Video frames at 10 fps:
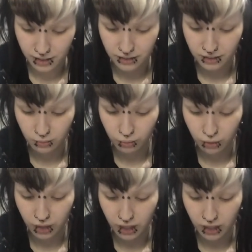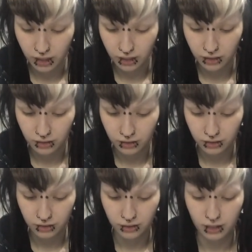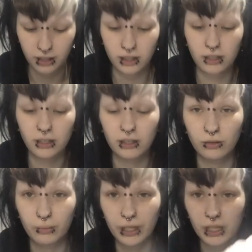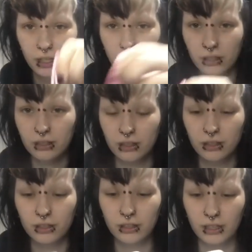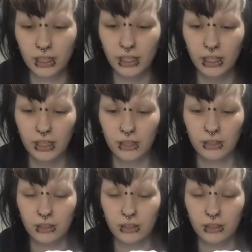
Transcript: this is pretty. And then a little pink, ah,